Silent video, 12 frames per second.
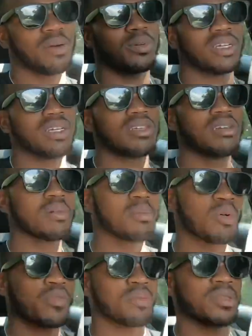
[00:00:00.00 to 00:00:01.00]
would hear a little bit
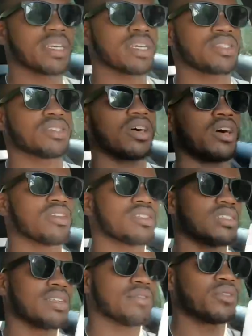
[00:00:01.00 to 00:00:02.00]
more from the
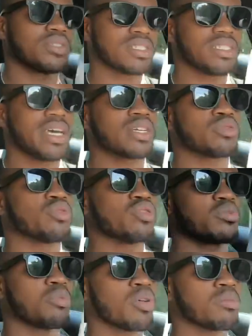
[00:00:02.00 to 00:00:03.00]
exhaust, even though it's in the actual
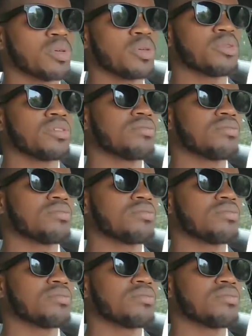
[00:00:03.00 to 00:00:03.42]
sport mode.